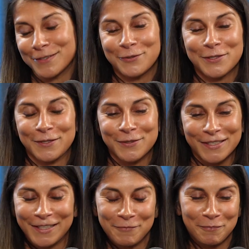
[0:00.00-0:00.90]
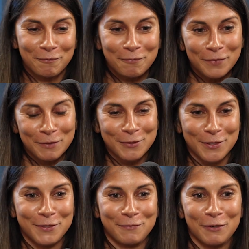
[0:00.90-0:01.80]
this always sounds silly and people
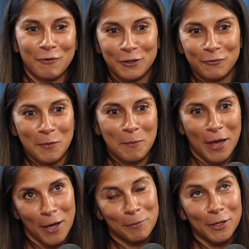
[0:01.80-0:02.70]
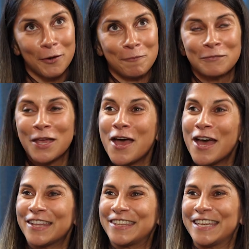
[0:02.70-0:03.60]
say to me, you're running from a bear, but
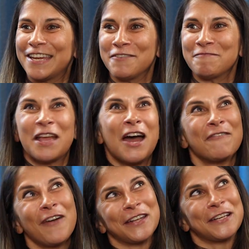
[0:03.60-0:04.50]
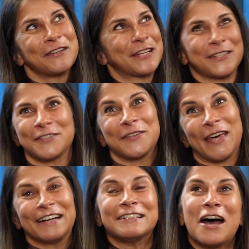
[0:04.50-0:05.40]
running, because I do
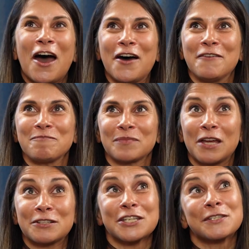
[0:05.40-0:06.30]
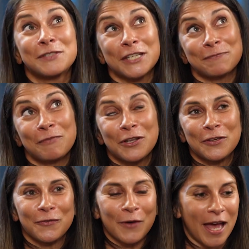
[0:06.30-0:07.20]
that, just putting
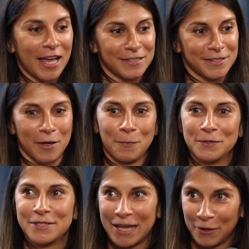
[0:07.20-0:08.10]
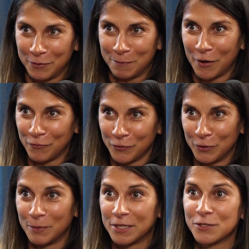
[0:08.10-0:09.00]
your hands up and down above
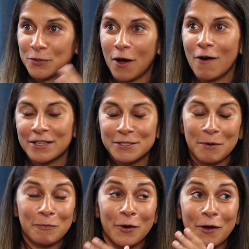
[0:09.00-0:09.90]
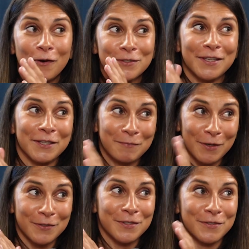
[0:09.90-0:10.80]
you, because your heart has to pump quite hard to get the
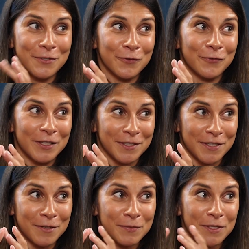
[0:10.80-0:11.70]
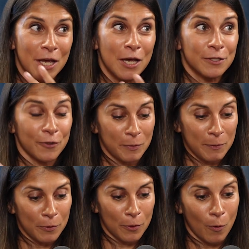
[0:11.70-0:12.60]
blood to your fingertips. So if
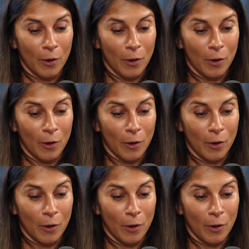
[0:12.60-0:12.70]
people are